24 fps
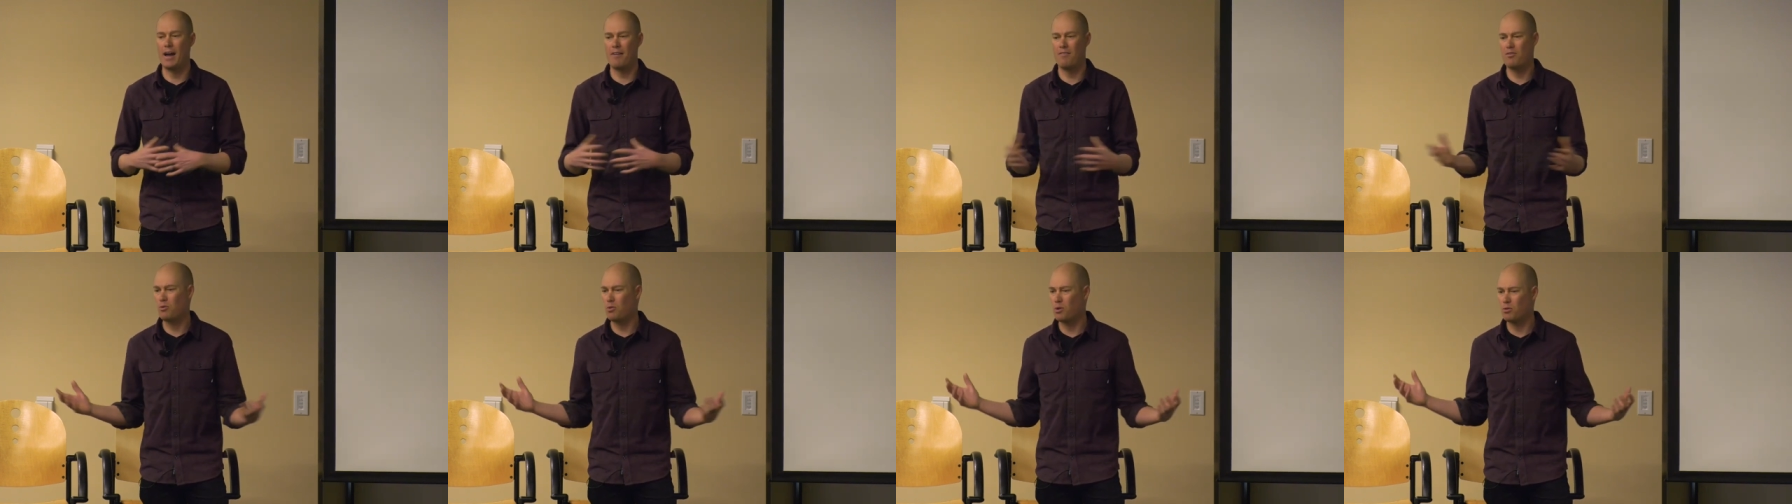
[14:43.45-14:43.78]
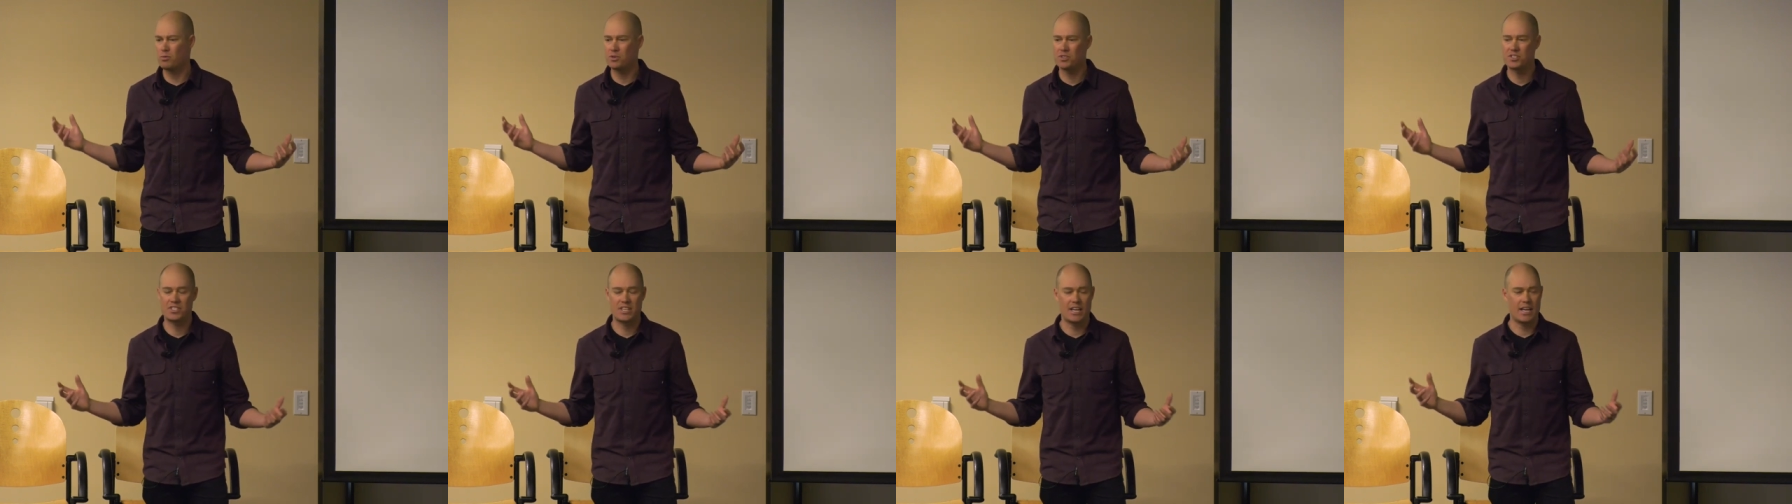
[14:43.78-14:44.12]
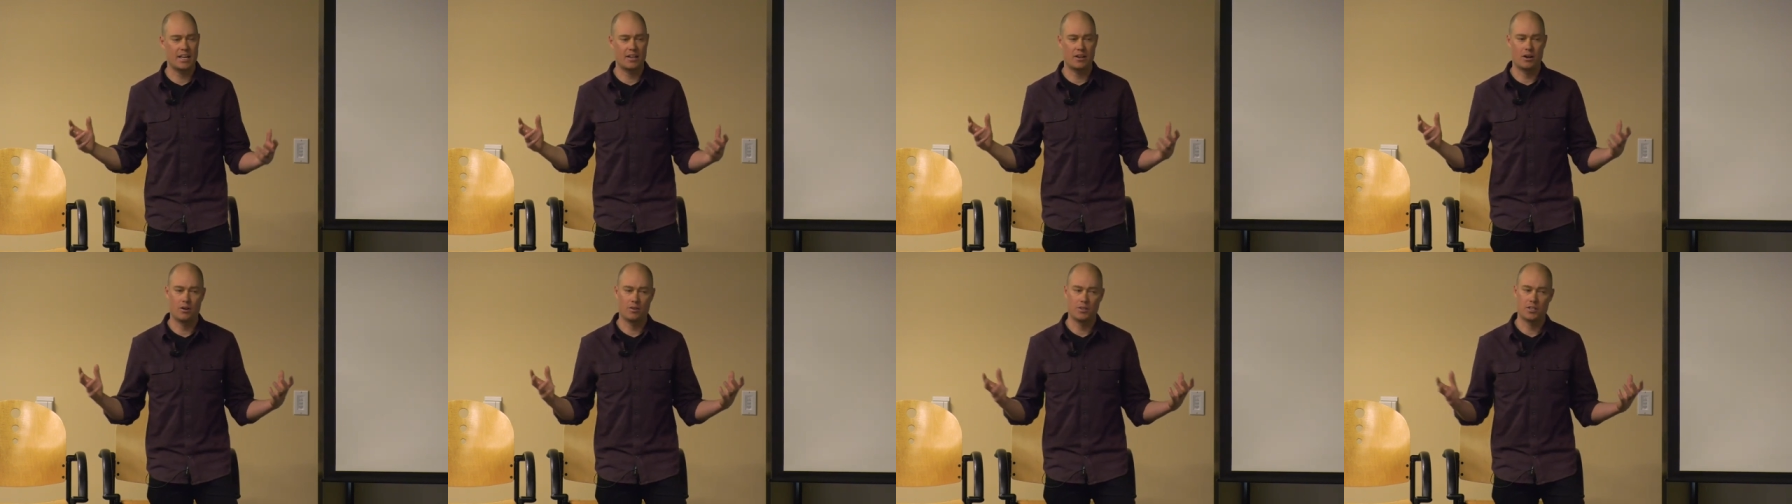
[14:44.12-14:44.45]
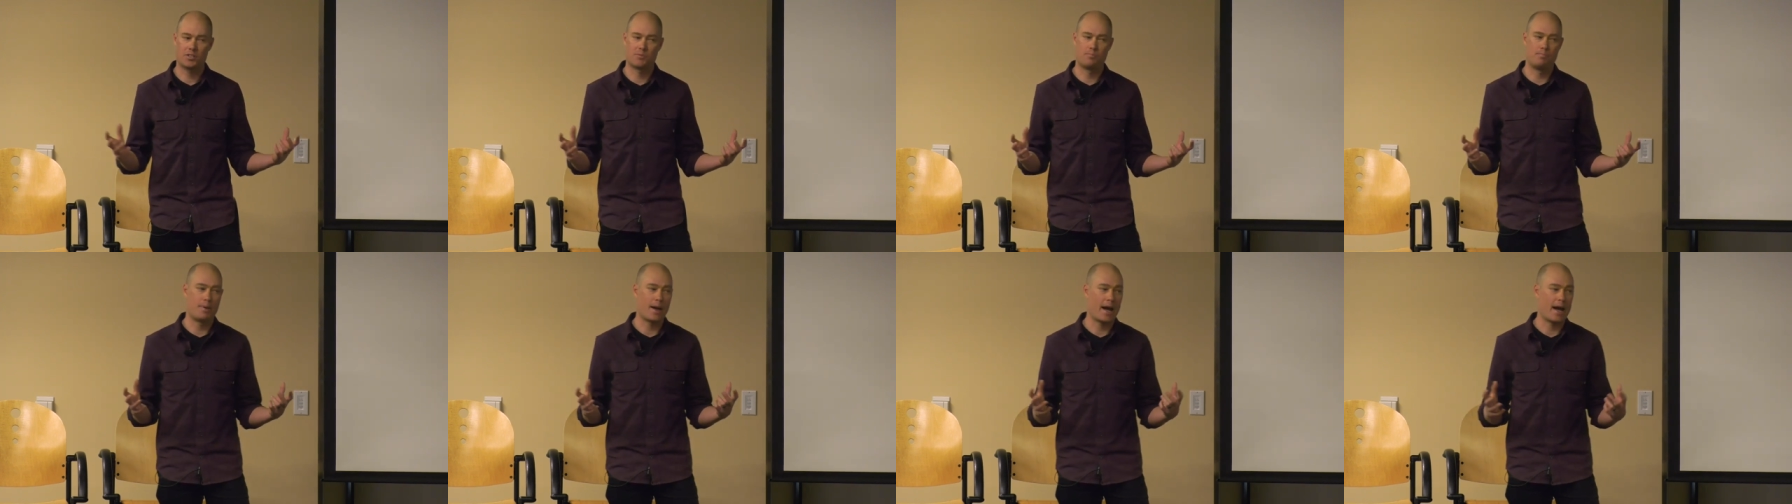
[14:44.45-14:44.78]
Everyone was saying all
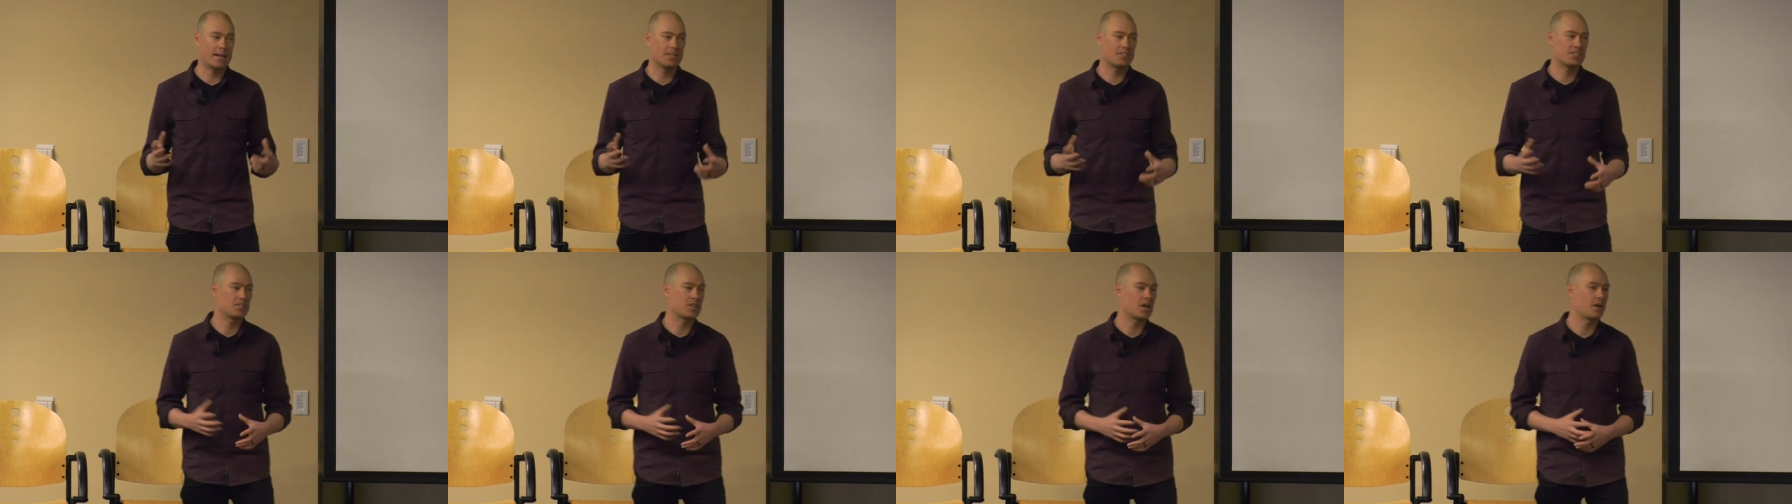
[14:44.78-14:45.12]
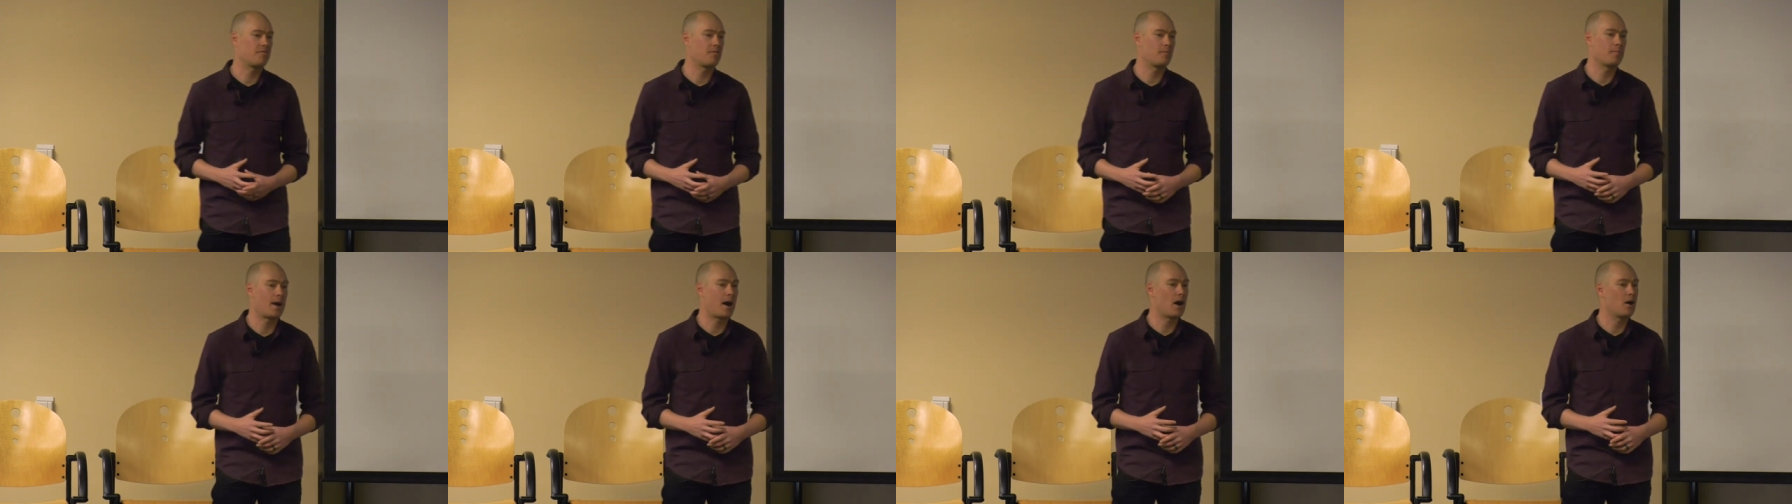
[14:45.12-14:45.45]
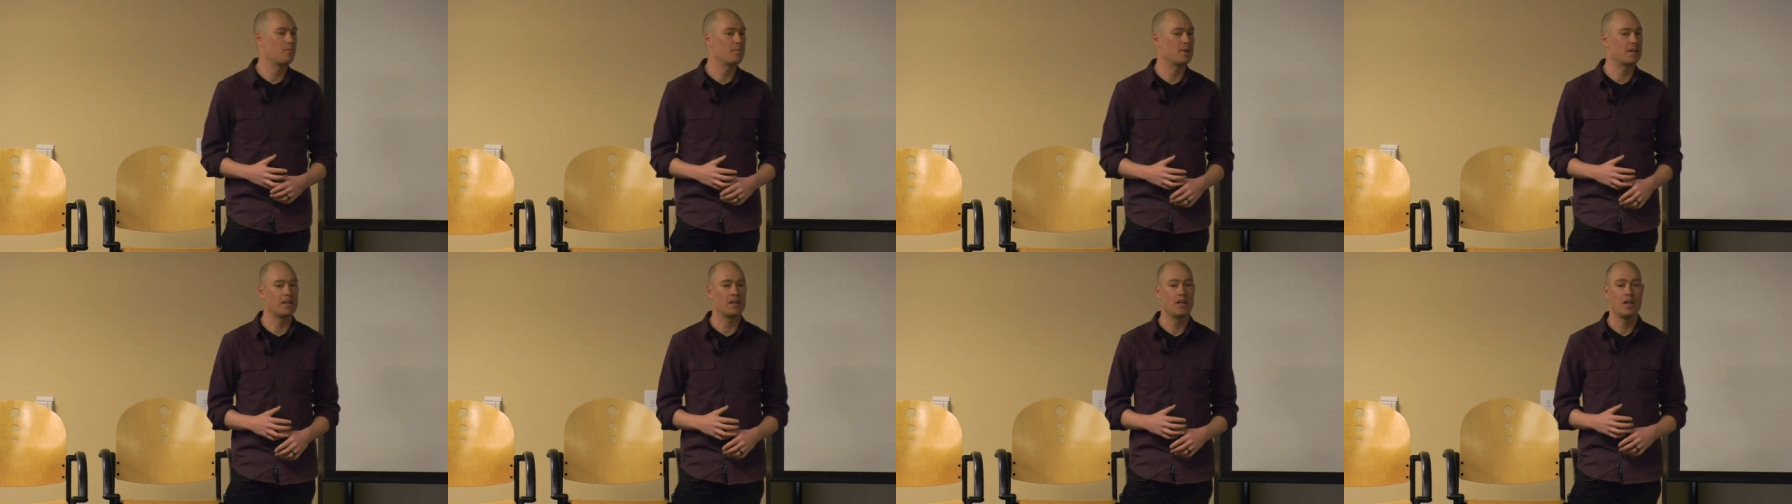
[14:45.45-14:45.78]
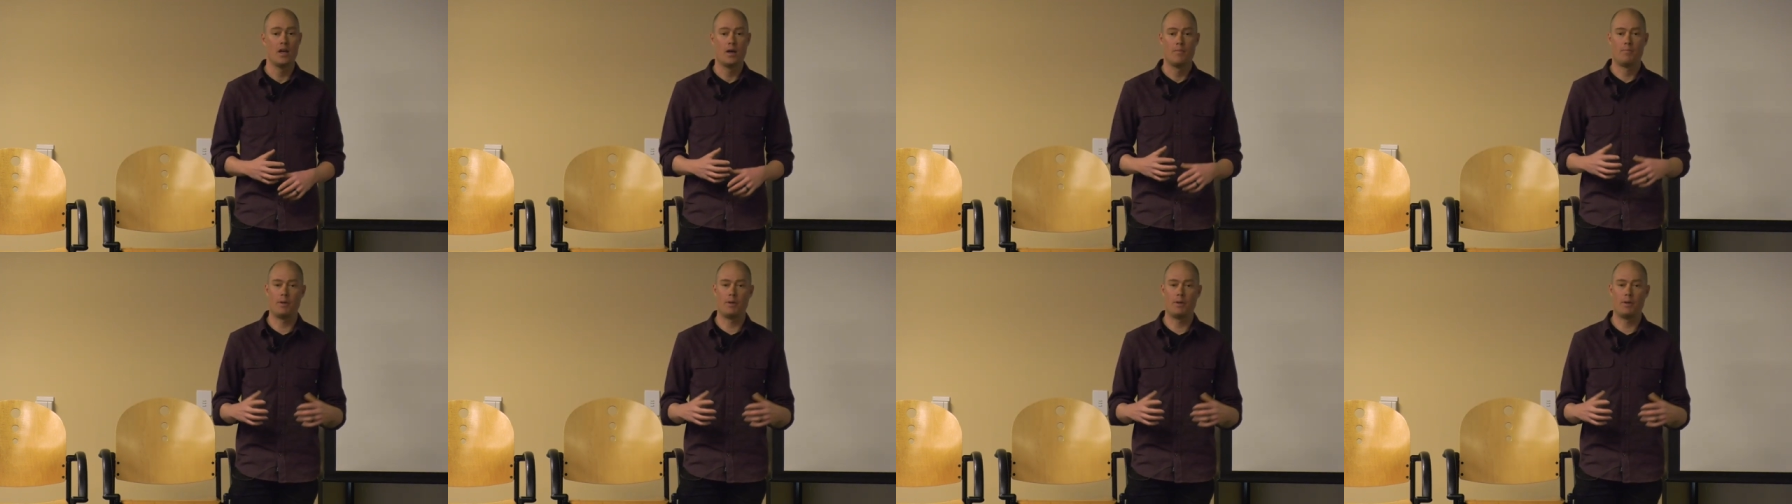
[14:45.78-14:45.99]
this bad stuff about me.